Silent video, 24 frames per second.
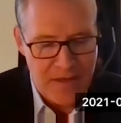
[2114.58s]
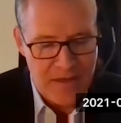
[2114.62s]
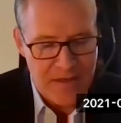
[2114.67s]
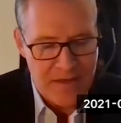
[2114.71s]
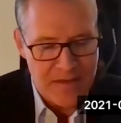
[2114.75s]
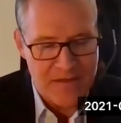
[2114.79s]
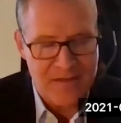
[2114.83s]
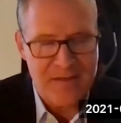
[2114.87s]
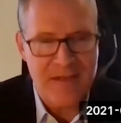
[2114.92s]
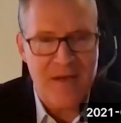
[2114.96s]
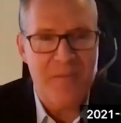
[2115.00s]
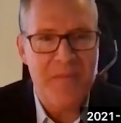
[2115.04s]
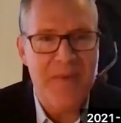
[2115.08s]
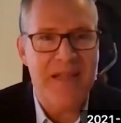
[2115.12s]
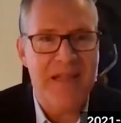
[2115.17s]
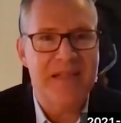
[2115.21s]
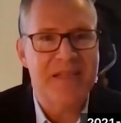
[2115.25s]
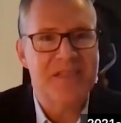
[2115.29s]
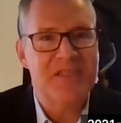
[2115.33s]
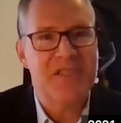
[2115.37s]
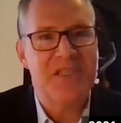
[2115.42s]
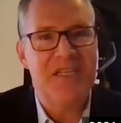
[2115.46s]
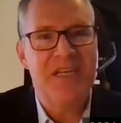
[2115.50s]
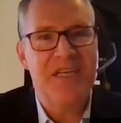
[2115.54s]
Some
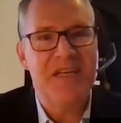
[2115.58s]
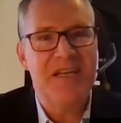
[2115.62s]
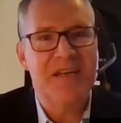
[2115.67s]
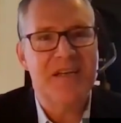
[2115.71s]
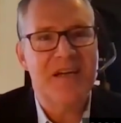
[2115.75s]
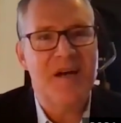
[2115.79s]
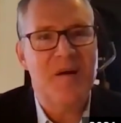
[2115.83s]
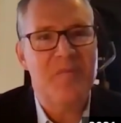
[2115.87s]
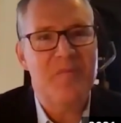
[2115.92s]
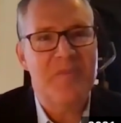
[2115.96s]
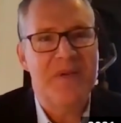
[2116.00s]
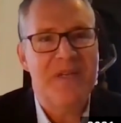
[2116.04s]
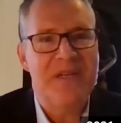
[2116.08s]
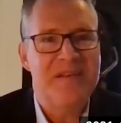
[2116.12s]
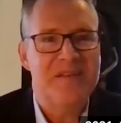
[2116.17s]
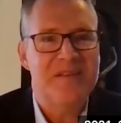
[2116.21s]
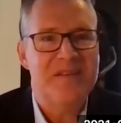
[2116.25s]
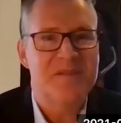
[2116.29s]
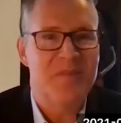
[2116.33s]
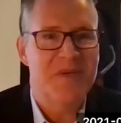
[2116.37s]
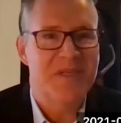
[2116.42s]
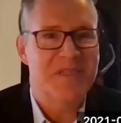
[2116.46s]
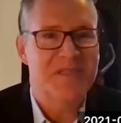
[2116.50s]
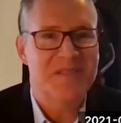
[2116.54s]
LNG companies'
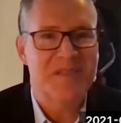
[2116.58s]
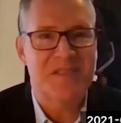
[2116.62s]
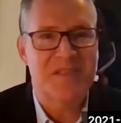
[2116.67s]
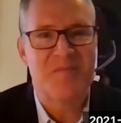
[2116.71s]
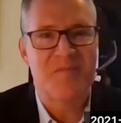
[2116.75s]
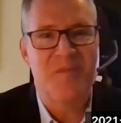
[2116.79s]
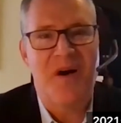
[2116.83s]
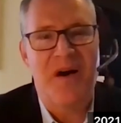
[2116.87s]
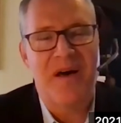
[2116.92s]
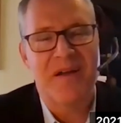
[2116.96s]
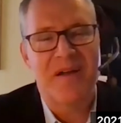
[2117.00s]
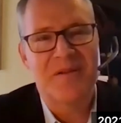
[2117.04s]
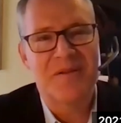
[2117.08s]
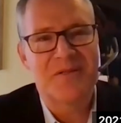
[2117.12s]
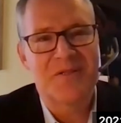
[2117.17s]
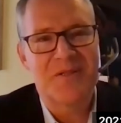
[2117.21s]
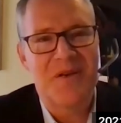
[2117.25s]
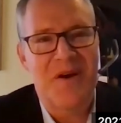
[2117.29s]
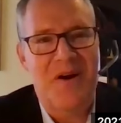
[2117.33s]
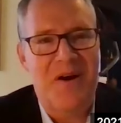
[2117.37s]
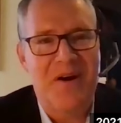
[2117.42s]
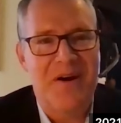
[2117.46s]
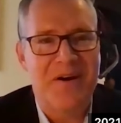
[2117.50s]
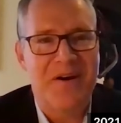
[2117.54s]
business models
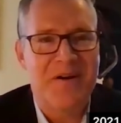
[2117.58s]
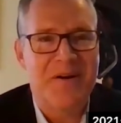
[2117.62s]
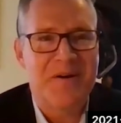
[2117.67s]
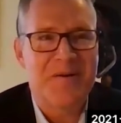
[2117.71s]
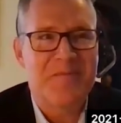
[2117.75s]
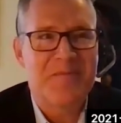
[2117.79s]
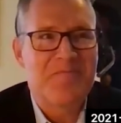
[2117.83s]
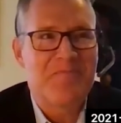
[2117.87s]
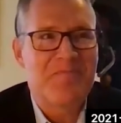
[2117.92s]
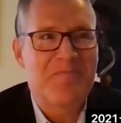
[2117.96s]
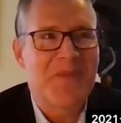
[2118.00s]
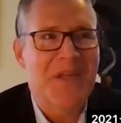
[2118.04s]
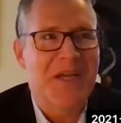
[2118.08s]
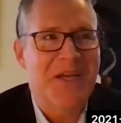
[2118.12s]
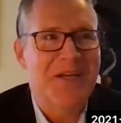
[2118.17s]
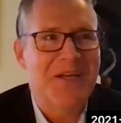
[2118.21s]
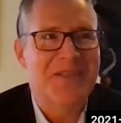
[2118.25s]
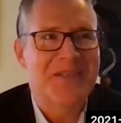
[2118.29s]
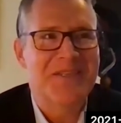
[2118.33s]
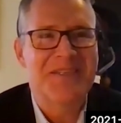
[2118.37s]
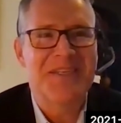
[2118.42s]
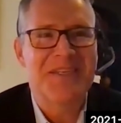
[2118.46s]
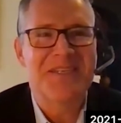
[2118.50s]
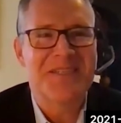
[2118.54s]
are
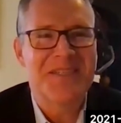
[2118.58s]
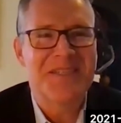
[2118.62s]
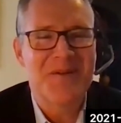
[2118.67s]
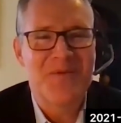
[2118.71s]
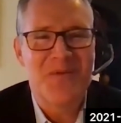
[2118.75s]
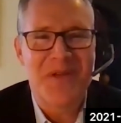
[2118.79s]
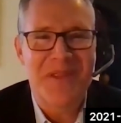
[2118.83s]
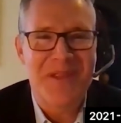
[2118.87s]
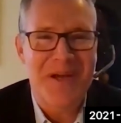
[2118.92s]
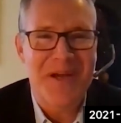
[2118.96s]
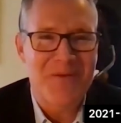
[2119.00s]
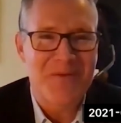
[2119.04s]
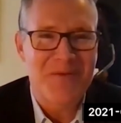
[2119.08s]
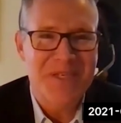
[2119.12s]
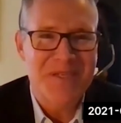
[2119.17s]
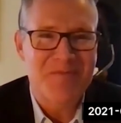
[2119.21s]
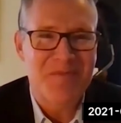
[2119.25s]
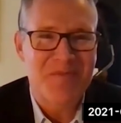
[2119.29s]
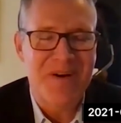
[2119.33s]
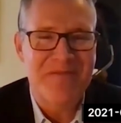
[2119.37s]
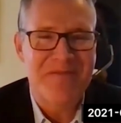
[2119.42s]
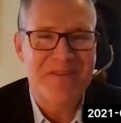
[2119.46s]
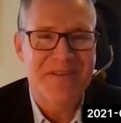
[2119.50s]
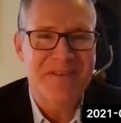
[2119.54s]
consistent with our risk
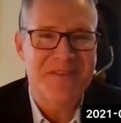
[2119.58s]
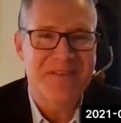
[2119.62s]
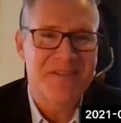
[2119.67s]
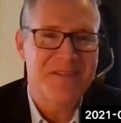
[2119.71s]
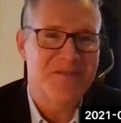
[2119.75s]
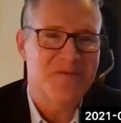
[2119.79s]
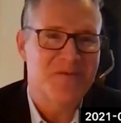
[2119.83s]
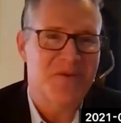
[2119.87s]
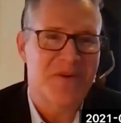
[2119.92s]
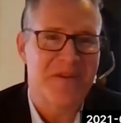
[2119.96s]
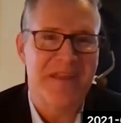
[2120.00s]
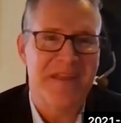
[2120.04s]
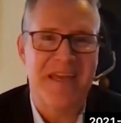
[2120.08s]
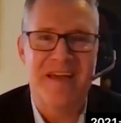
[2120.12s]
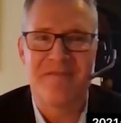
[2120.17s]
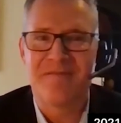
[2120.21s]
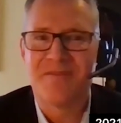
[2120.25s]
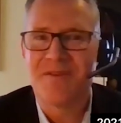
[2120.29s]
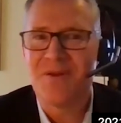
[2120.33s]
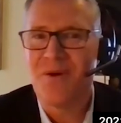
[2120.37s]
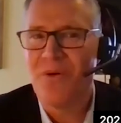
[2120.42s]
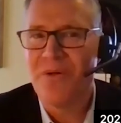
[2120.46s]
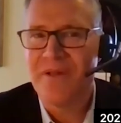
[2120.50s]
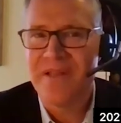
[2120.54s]
preferences, where they have
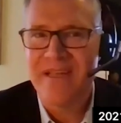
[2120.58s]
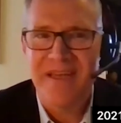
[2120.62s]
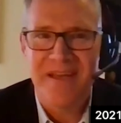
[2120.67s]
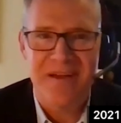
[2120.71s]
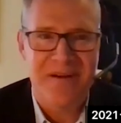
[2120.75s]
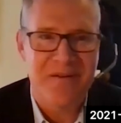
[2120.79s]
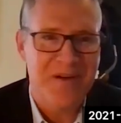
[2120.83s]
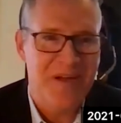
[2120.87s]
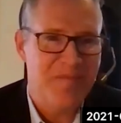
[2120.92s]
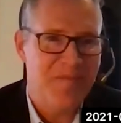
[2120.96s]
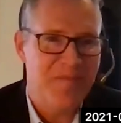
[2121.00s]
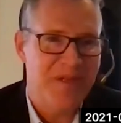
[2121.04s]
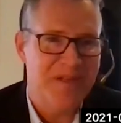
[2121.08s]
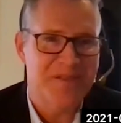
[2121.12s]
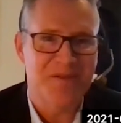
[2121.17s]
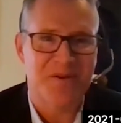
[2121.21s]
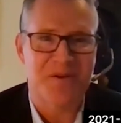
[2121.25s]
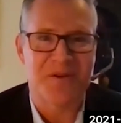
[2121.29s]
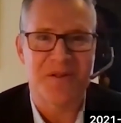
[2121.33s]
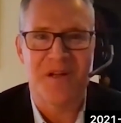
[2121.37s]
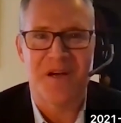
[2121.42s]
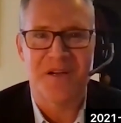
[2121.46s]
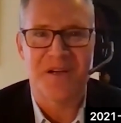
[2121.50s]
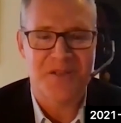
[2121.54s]
tolling agreements
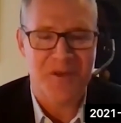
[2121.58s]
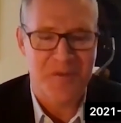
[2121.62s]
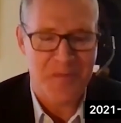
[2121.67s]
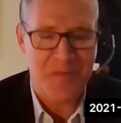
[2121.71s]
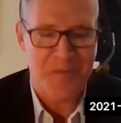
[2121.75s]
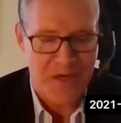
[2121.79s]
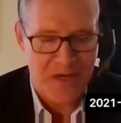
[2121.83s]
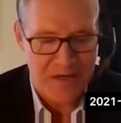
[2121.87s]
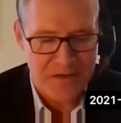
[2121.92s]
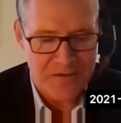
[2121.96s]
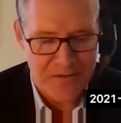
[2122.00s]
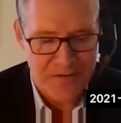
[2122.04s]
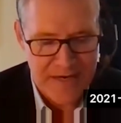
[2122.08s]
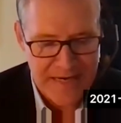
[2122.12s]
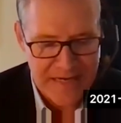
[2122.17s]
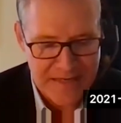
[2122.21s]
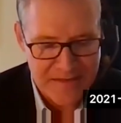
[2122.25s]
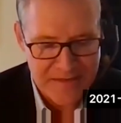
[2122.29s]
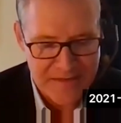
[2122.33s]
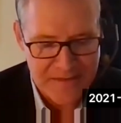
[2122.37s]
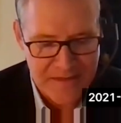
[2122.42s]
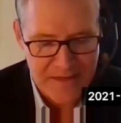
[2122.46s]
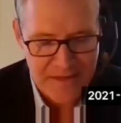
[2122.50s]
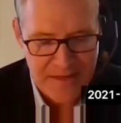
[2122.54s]
or long-term
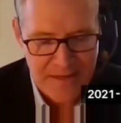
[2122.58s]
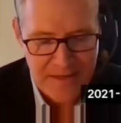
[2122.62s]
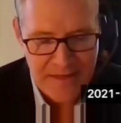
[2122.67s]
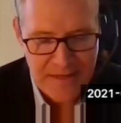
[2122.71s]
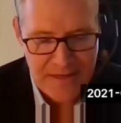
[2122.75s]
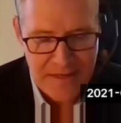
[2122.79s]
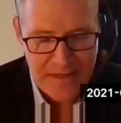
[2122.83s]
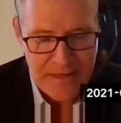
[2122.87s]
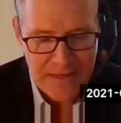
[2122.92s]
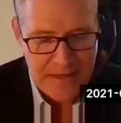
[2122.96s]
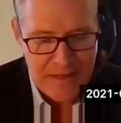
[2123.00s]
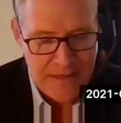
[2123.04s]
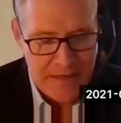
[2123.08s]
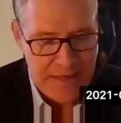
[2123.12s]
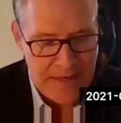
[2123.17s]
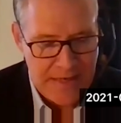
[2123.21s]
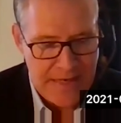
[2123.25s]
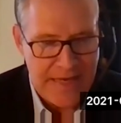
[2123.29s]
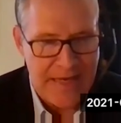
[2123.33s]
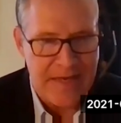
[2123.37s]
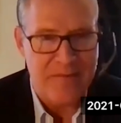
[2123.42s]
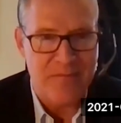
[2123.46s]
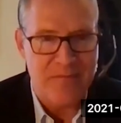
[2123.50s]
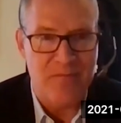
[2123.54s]
contracts
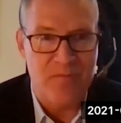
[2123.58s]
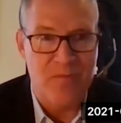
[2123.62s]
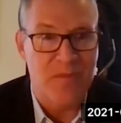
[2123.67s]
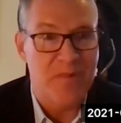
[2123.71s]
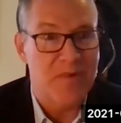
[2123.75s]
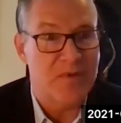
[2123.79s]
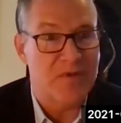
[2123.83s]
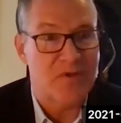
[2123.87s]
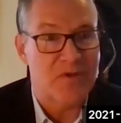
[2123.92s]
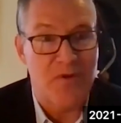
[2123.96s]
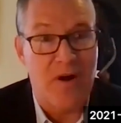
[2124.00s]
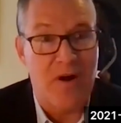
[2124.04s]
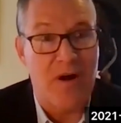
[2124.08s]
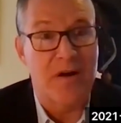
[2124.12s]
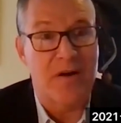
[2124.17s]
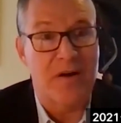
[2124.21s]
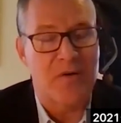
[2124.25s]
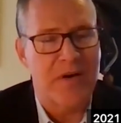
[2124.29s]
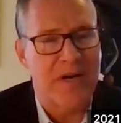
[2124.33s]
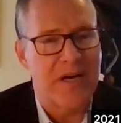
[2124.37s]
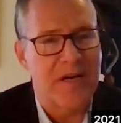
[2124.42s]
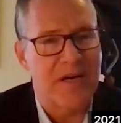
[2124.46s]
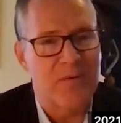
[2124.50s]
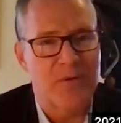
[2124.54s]
and strong
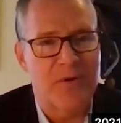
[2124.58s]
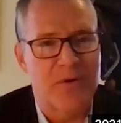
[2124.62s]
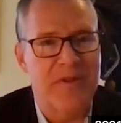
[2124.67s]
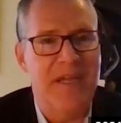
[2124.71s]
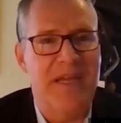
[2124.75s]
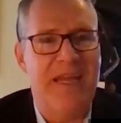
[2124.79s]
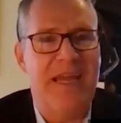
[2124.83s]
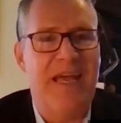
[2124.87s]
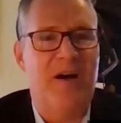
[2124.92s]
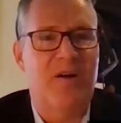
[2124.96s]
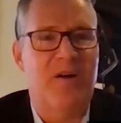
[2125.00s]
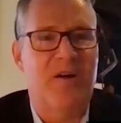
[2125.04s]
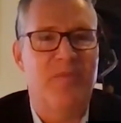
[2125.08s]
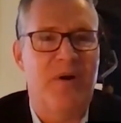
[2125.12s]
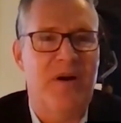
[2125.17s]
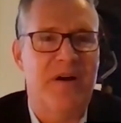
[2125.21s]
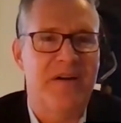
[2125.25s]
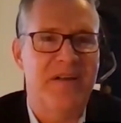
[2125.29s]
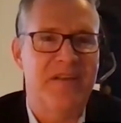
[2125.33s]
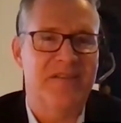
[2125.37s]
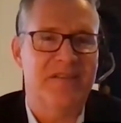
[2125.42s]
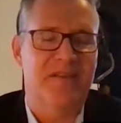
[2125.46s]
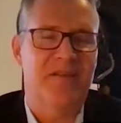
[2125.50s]
credit-worthy counterparties.